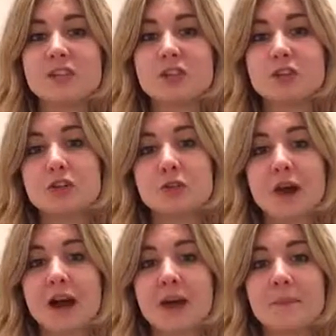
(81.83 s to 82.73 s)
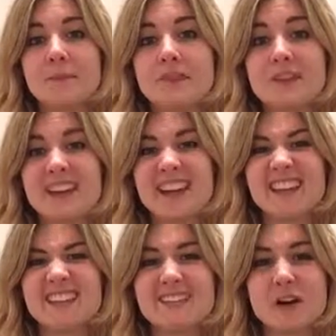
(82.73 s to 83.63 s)
to the neck
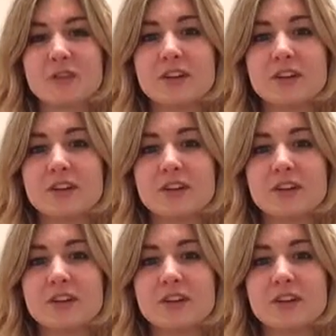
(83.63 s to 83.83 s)
itself.